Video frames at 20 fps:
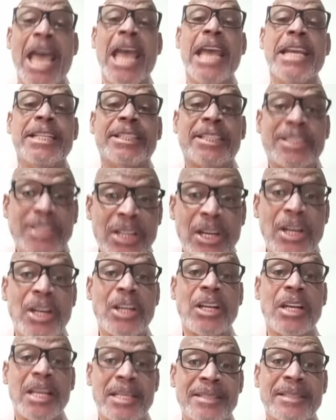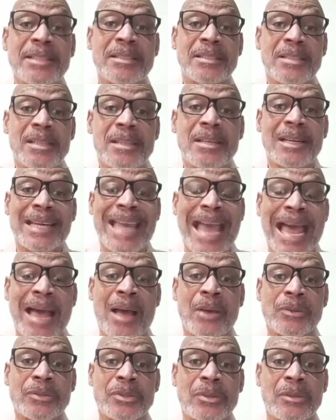He should have listened to the
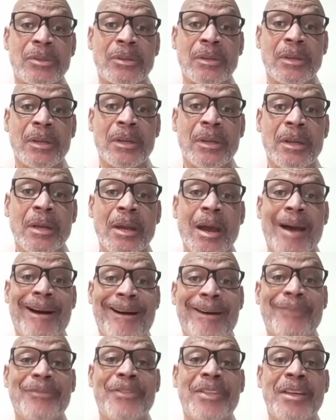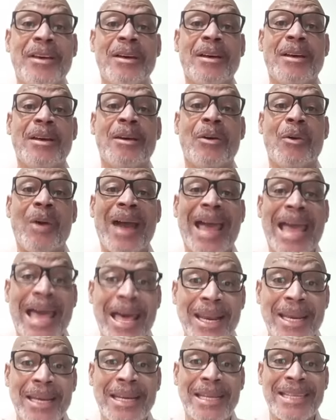counsel of the
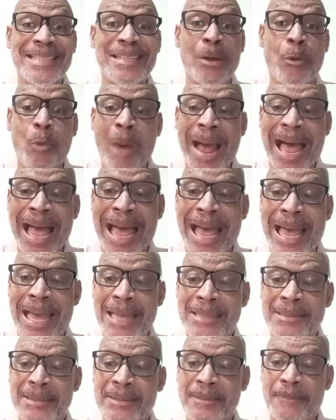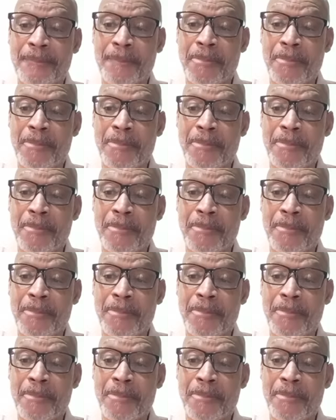elderly, the wise.